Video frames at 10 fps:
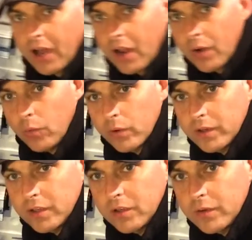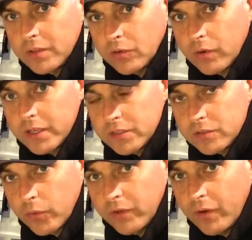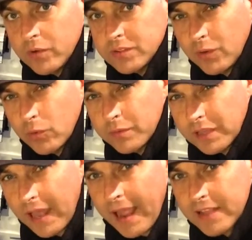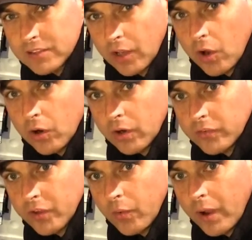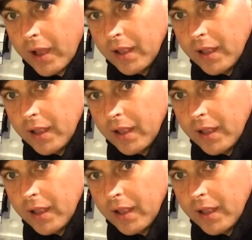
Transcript: All I want to do is create 12 volts, and I want it to last longer, so